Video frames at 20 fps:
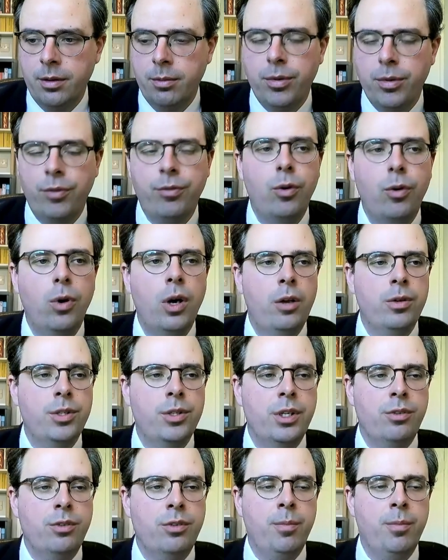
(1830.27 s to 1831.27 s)
before
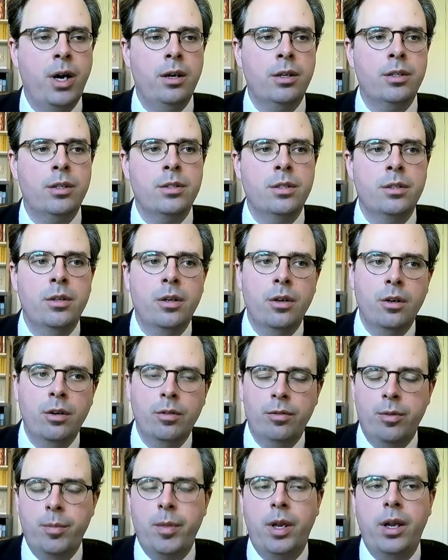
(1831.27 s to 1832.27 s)
closing remarks
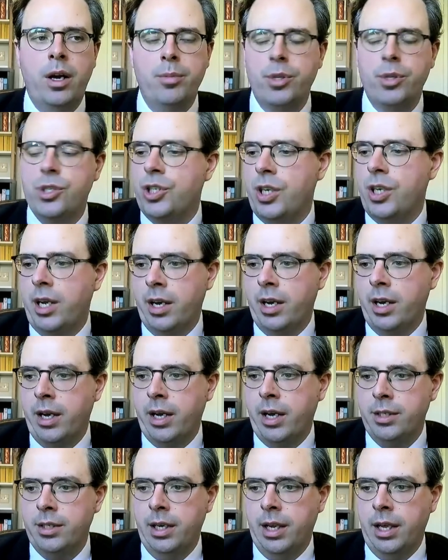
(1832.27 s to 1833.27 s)
from the Library's chair,
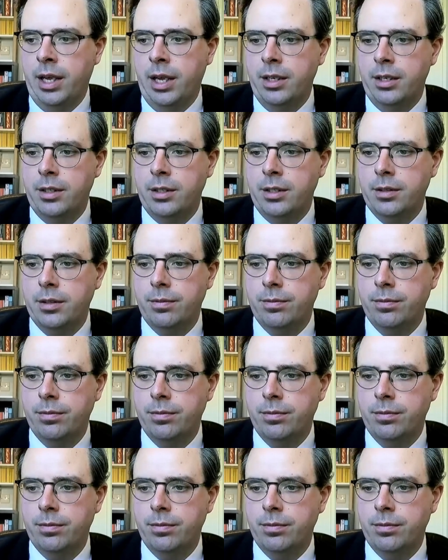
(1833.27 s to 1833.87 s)
Anthony Landers.